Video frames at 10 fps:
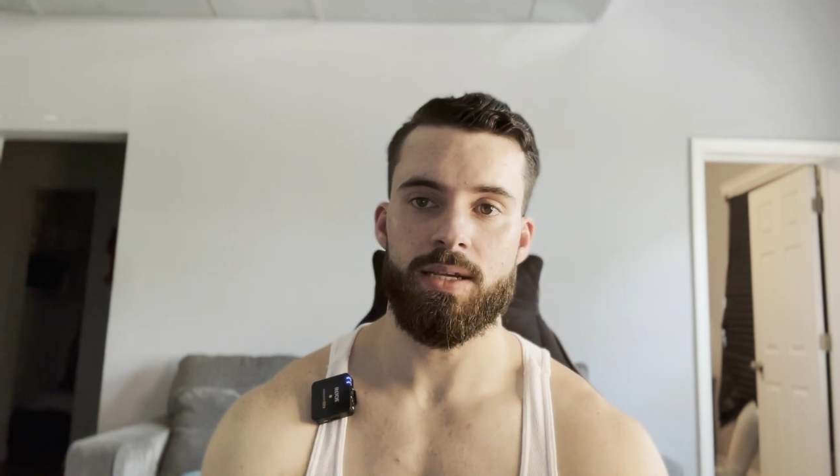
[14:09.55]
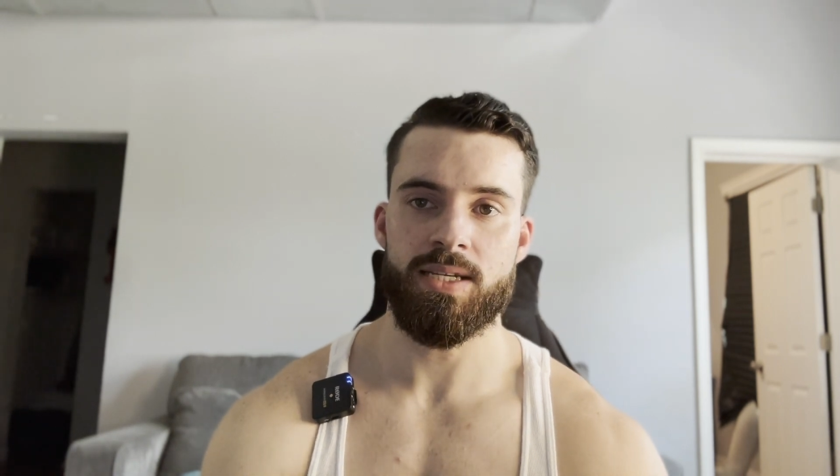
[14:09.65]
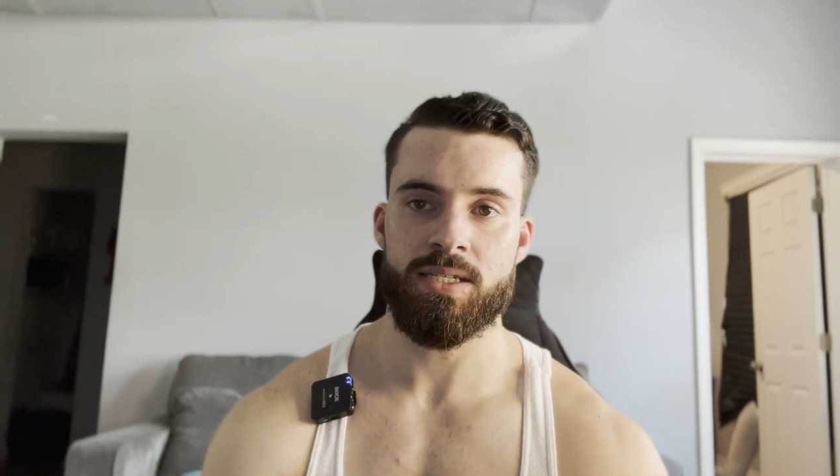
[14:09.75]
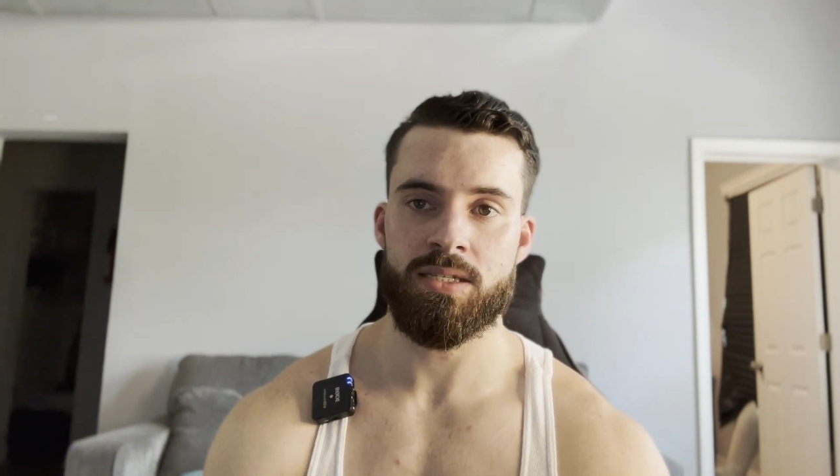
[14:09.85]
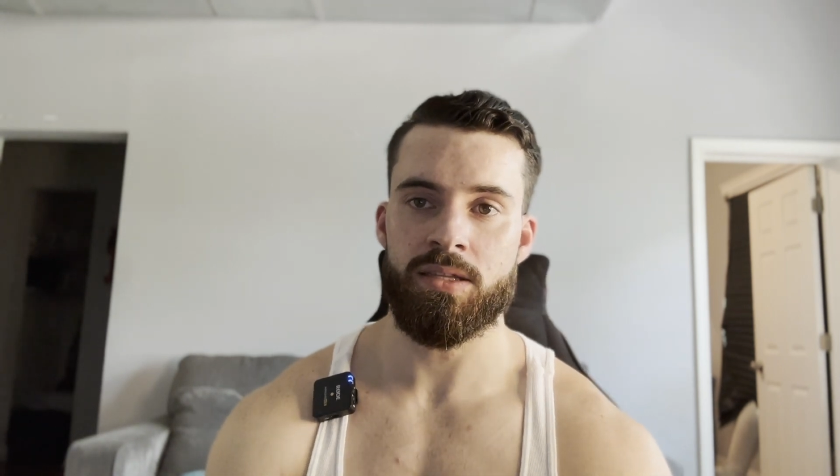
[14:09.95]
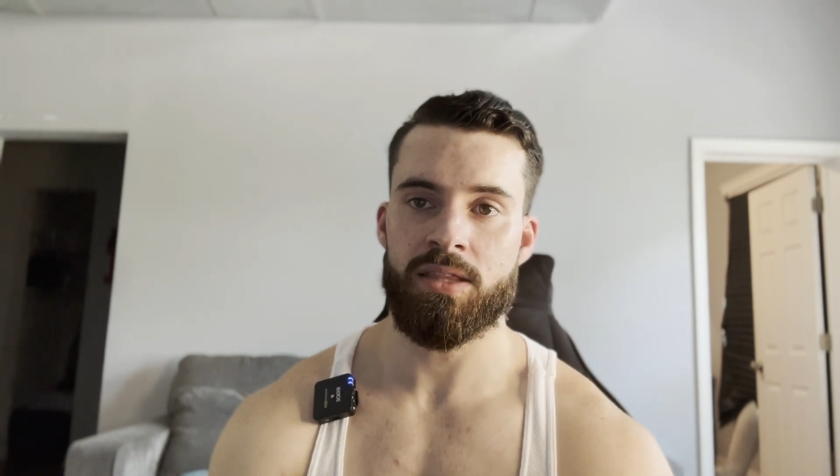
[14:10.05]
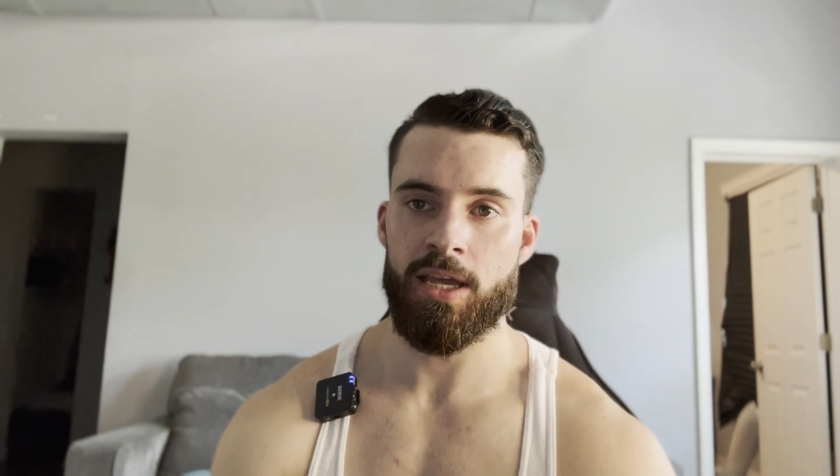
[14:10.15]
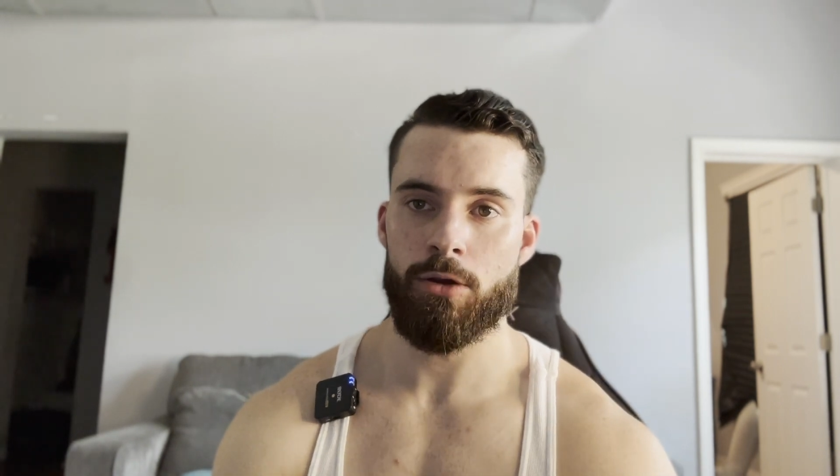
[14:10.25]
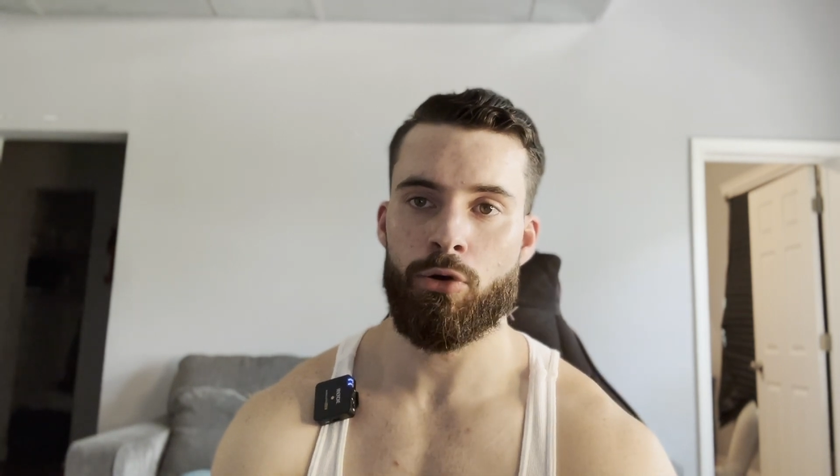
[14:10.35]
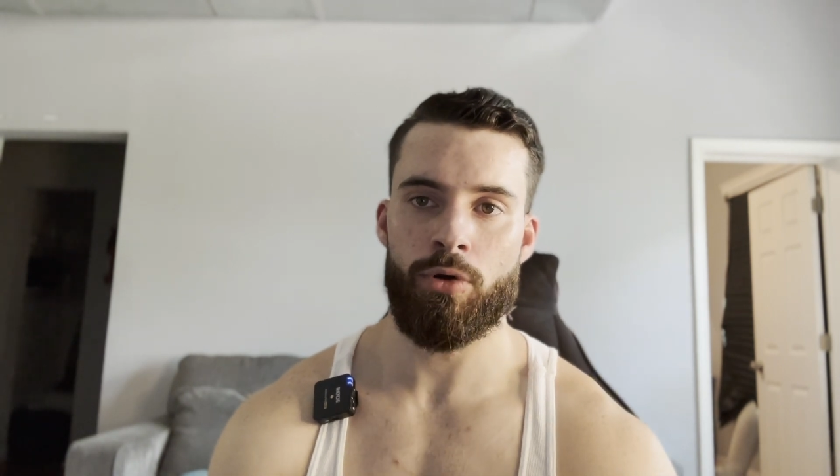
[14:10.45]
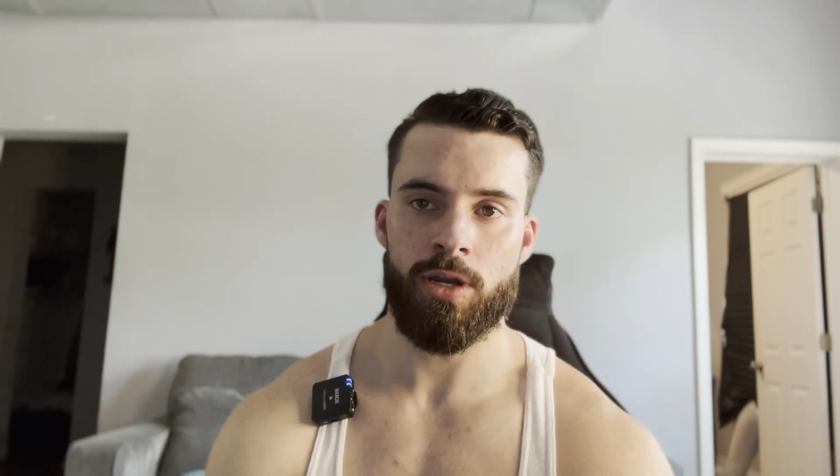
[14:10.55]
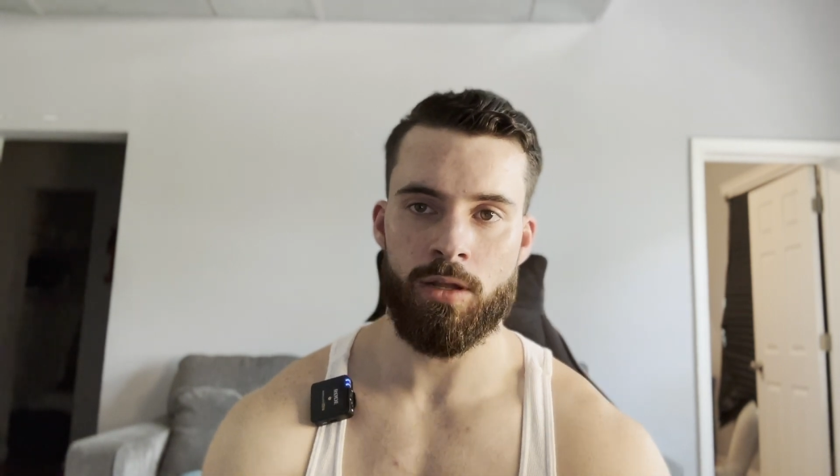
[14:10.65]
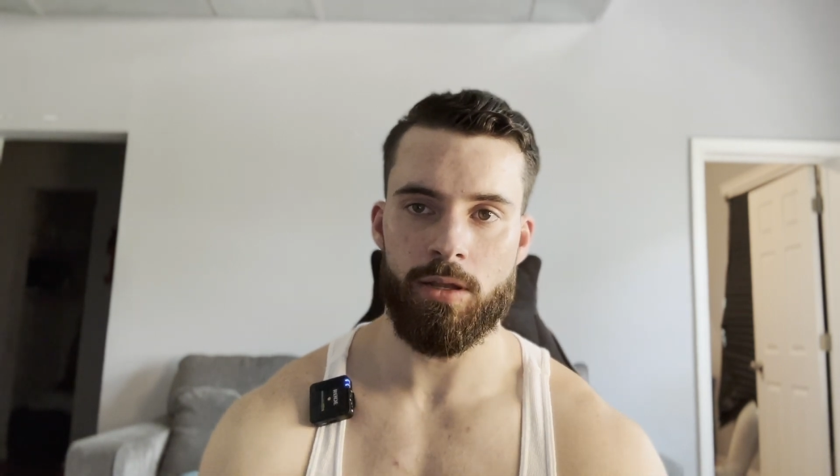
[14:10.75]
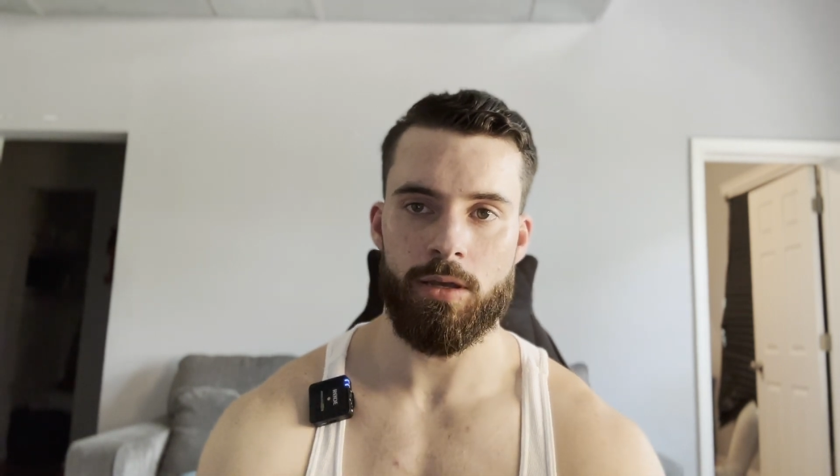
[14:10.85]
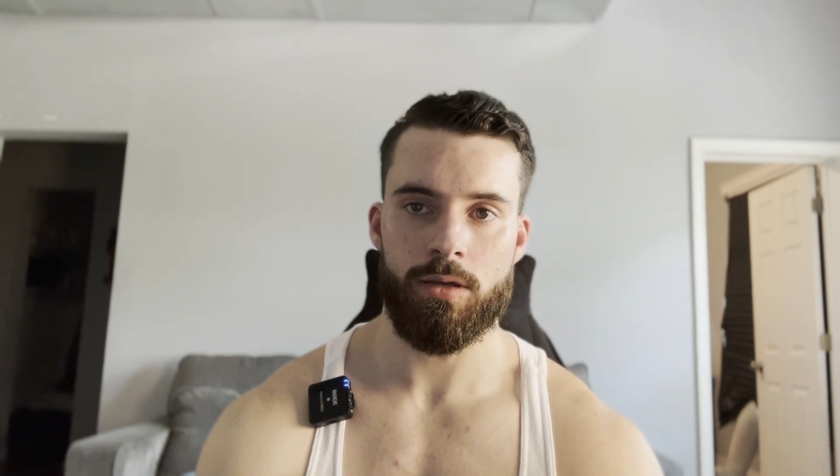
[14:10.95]
is to think
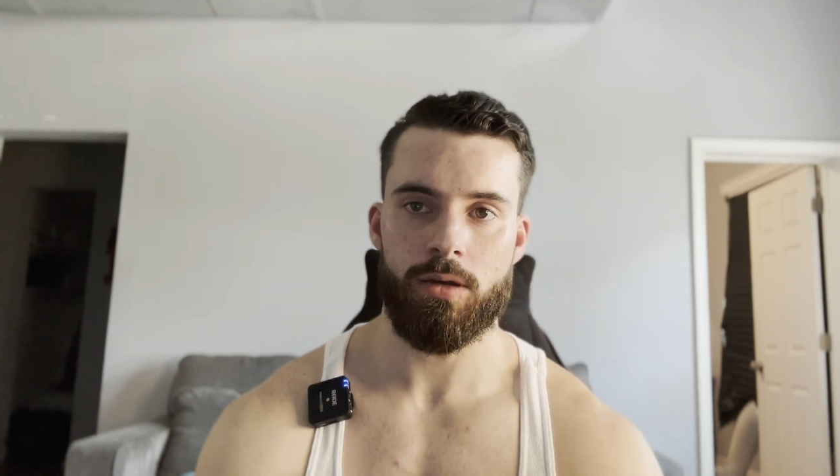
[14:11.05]
critically